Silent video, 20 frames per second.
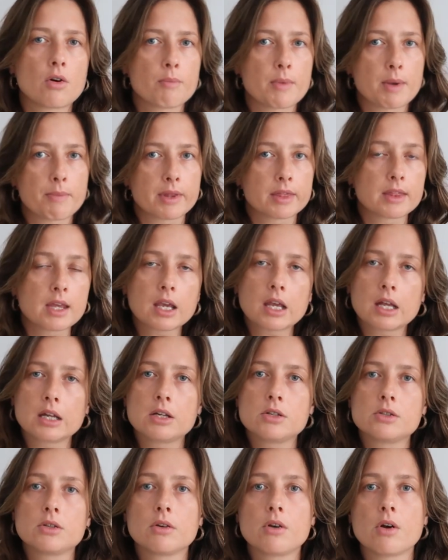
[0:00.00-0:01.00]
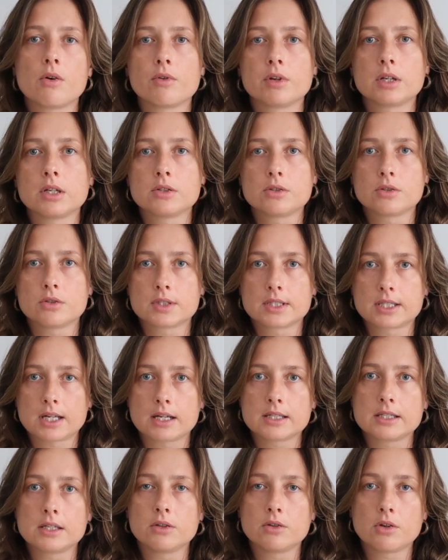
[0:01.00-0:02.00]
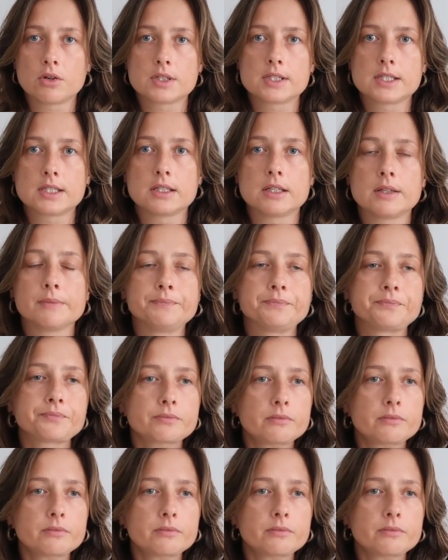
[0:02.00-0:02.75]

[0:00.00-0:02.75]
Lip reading: or maybe thinking into going into studying nursing,